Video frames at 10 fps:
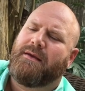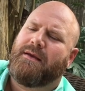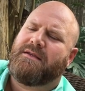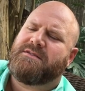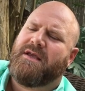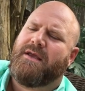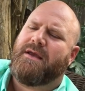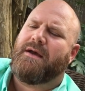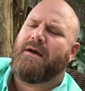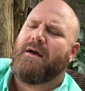It's
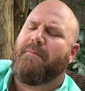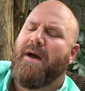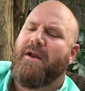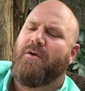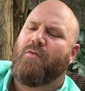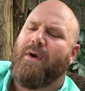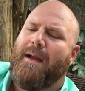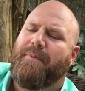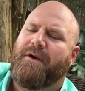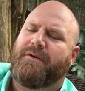a Habano
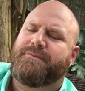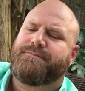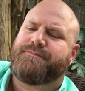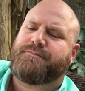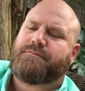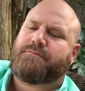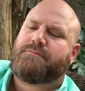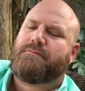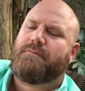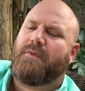wrapper,
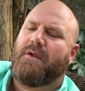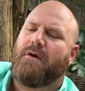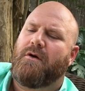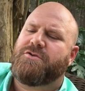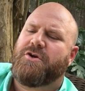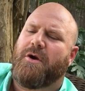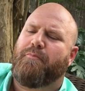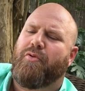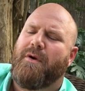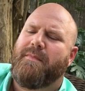ultra
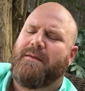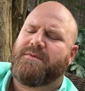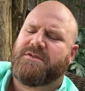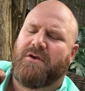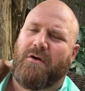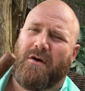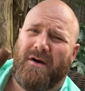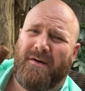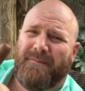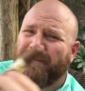premium
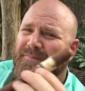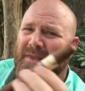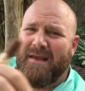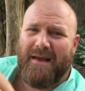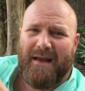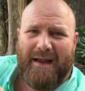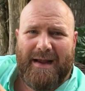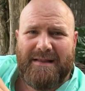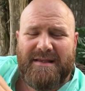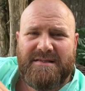cigar. I
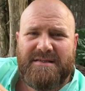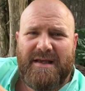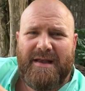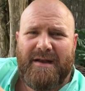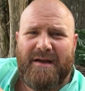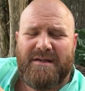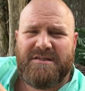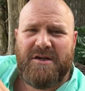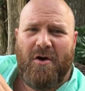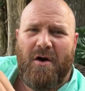got this at
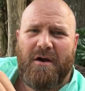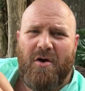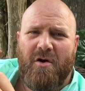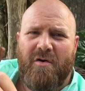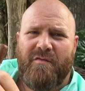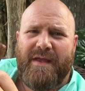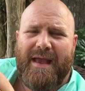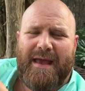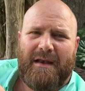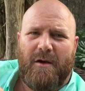Cigar Cove. They
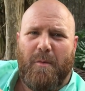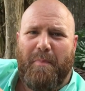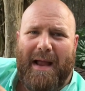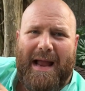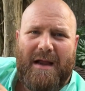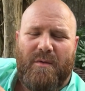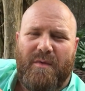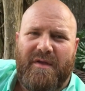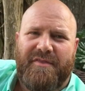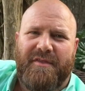had a little pack
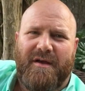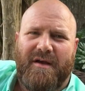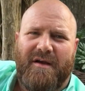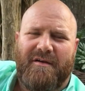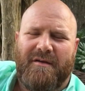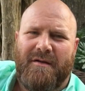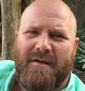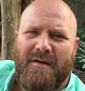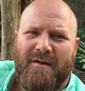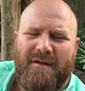with 4
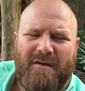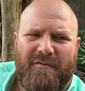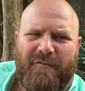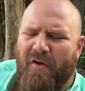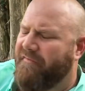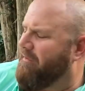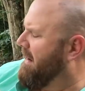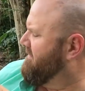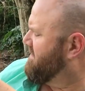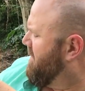or
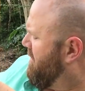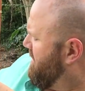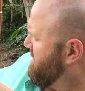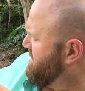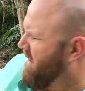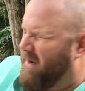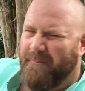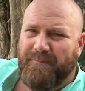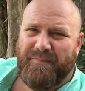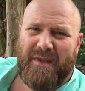5 cigars in it,
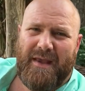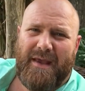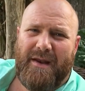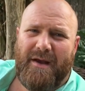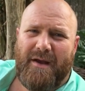and